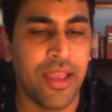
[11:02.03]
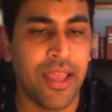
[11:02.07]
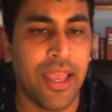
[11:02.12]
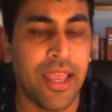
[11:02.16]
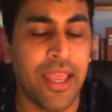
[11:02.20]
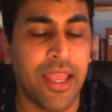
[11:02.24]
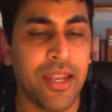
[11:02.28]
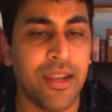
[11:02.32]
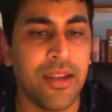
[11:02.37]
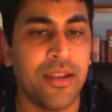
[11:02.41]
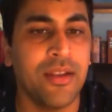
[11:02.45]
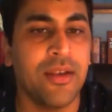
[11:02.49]

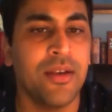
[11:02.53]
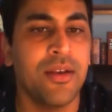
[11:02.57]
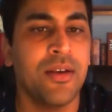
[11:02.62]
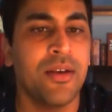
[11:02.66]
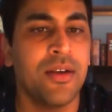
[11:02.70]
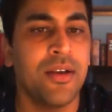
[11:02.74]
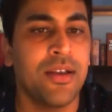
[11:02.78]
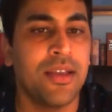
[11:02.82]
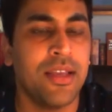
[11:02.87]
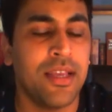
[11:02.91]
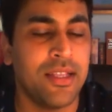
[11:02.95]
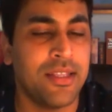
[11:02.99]
and
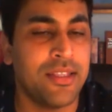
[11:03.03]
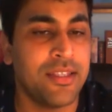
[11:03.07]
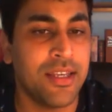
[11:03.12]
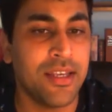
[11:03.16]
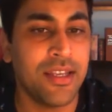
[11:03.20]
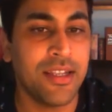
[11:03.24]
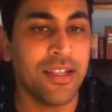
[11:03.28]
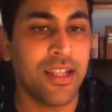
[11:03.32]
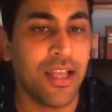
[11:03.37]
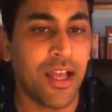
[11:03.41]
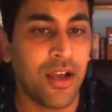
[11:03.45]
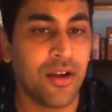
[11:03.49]
it
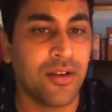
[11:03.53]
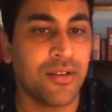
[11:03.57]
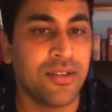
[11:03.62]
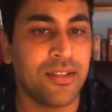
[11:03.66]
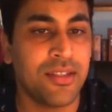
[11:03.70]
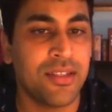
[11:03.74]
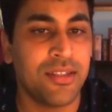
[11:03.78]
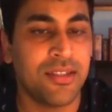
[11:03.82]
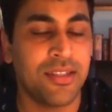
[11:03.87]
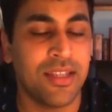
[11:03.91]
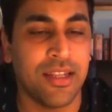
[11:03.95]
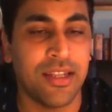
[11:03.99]
turned
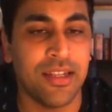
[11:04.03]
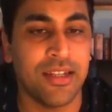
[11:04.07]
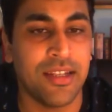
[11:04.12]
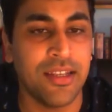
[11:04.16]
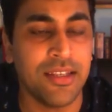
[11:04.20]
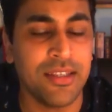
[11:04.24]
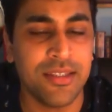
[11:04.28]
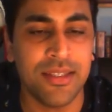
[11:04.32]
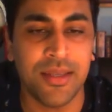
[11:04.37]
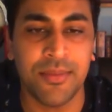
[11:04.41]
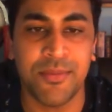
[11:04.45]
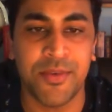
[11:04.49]
out that in
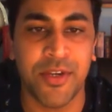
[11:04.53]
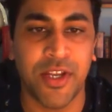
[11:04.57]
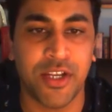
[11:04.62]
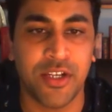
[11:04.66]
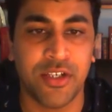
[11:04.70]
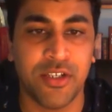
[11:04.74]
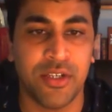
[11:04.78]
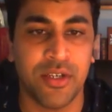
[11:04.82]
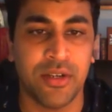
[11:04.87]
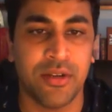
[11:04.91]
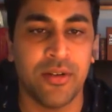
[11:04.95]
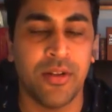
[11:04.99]
this
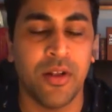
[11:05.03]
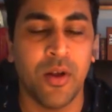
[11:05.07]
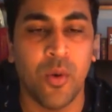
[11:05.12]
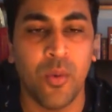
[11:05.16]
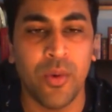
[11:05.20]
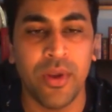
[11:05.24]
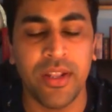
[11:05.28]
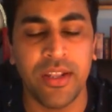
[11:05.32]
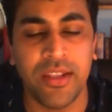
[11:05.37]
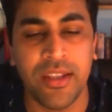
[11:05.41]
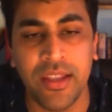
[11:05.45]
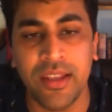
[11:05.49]
subtraction,
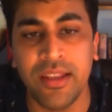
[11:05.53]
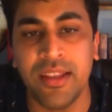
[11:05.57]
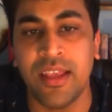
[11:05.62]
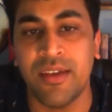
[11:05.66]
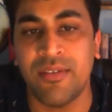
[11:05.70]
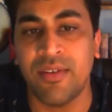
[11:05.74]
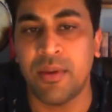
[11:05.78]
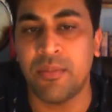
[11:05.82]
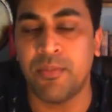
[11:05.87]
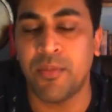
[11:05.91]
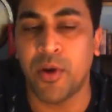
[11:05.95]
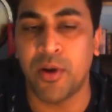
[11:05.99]
we did
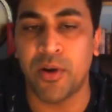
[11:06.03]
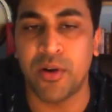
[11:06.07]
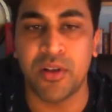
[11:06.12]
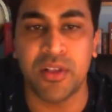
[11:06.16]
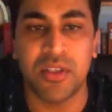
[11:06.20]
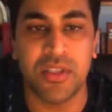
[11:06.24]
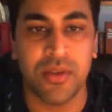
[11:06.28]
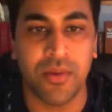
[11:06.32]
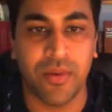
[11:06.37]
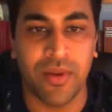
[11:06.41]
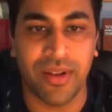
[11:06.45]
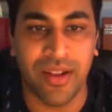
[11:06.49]
give a borrow
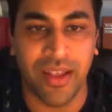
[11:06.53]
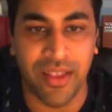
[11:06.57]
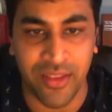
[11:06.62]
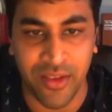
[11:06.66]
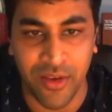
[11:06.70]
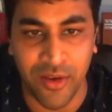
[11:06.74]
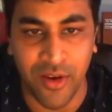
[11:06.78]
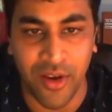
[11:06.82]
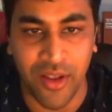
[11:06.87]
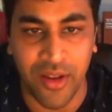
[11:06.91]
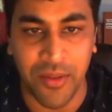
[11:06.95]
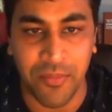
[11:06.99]
to another
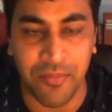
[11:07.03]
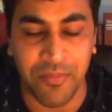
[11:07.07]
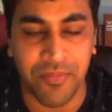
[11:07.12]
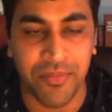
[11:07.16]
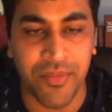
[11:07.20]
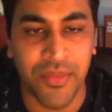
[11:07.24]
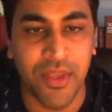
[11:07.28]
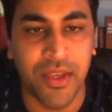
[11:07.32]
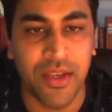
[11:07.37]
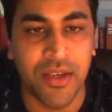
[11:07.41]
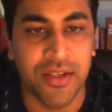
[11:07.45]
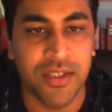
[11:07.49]
column.
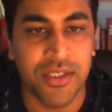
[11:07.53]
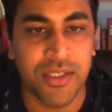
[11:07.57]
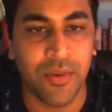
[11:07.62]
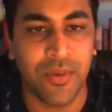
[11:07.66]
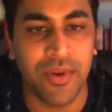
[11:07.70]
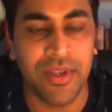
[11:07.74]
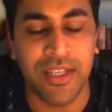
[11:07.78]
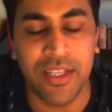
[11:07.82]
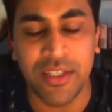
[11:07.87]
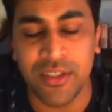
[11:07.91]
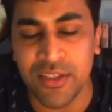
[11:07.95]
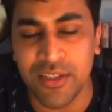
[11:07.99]
So
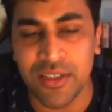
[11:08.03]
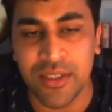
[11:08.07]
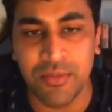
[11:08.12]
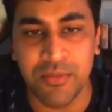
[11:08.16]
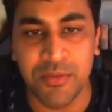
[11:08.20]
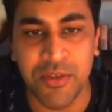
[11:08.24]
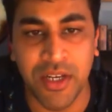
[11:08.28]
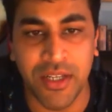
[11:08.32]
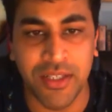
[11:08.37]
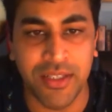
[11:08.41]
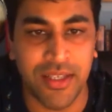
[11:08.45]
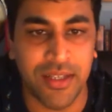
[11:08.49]
we need to
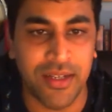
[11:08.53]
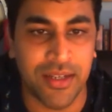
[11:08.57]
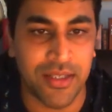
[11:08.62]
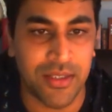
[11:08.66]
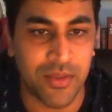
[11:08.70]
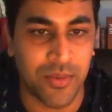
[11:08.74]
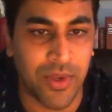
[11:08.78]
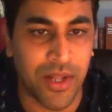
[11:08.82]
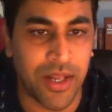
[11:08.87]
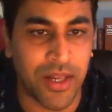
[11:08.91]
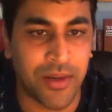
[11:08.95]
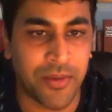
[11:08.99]
subtract it
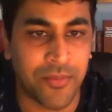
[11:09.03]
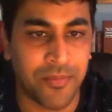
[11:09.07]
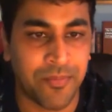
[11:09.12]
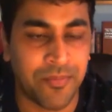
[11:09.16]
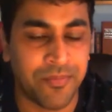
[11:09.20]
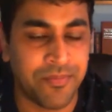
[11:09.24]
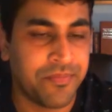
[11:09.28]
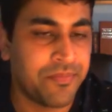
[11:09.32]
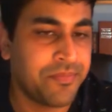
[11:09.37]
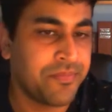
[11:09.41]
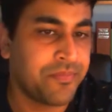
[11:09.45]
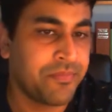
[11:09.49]
as well.
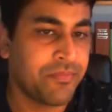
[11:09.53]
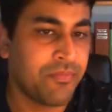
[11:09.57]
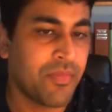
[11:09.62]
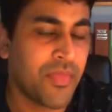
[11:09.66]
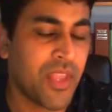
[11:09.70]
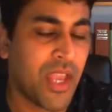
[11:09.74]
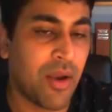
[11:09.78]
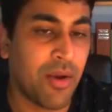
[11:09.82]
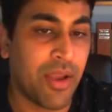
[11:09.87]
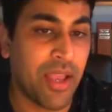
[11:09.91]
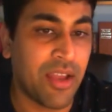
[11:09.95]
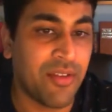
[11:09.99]

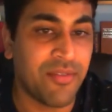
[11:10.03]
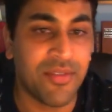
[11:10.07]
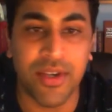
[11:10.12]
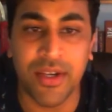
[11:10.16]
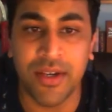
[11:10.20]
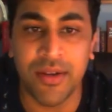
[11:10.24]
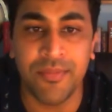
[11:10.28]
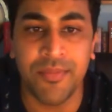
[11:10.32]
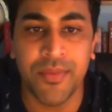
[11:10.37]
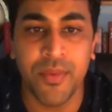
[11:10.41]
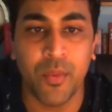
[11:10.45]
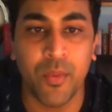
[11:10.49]

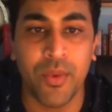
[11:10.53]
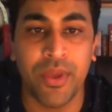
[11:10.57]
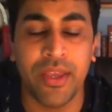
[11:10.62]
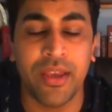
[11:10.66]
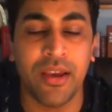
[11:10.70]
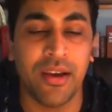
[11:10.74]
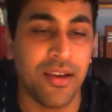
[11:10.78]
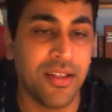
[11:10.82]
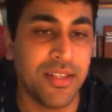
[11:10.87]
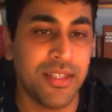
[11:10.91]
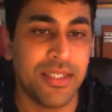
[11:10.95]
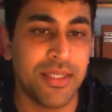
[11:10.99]
However, we
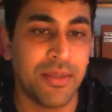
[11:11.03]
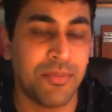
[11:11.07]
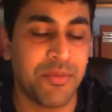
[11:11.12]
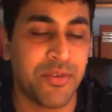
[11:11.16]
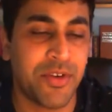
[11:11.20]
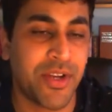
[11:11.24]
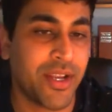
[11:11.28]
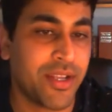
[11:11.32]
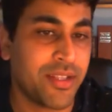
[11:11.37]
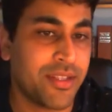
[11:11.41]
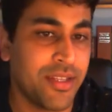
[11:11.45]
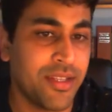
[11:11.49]
can't
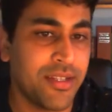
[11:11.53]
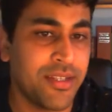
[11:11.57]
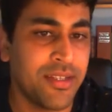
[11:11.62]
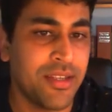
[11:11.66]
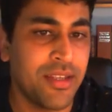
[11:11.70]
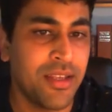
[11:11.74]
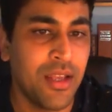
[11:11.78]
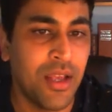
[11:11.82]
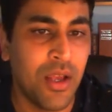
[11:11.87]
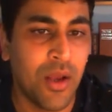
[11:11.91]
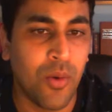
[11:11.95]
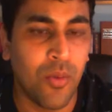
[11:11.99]
subtract it
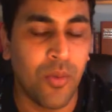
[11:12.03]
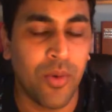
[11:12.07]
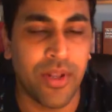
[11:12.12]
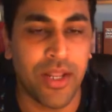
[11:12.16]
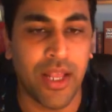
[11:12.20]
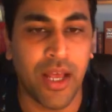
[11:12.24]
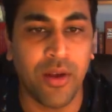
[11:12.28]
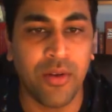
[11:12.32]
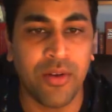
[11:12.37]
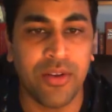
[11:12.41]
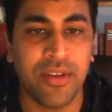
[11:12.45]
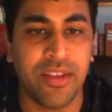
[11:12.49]

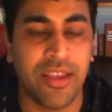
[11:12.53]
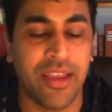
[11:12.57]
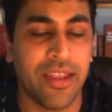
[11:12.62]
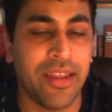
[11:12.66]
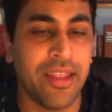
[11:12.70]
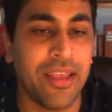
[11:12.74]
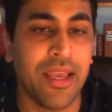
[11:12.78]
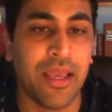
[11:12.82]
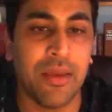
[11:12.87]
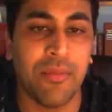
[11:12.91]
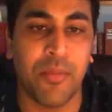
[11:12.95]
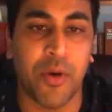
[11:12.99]
without
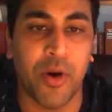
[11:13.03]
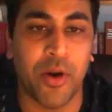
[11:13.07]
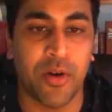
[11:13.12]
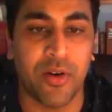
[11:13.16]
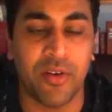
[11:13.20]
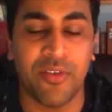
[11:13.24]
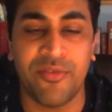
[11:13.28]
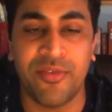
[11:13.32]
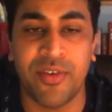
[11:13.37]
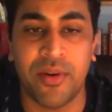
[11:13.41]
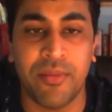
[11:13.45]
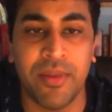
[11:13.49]
getting a
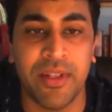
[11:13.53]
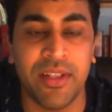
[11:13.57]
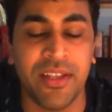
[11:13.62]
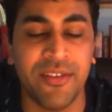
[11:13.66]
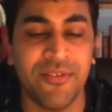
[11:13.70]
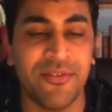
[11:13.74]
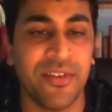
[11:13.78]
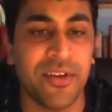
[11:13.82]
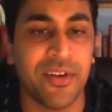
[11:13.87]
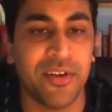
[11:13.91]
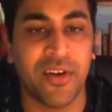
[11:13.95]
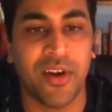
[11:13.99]
borrow from a
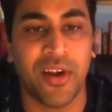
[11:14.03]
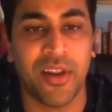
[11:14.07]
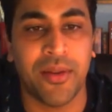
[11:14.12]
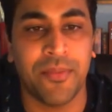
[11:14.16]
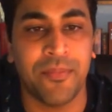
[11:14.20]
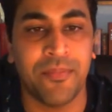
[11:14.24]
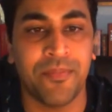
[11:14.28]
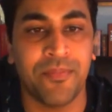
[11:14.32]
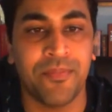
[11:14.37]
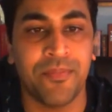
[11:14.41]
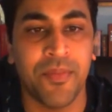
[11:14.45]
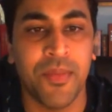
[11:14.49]
different
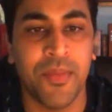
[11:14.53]
column.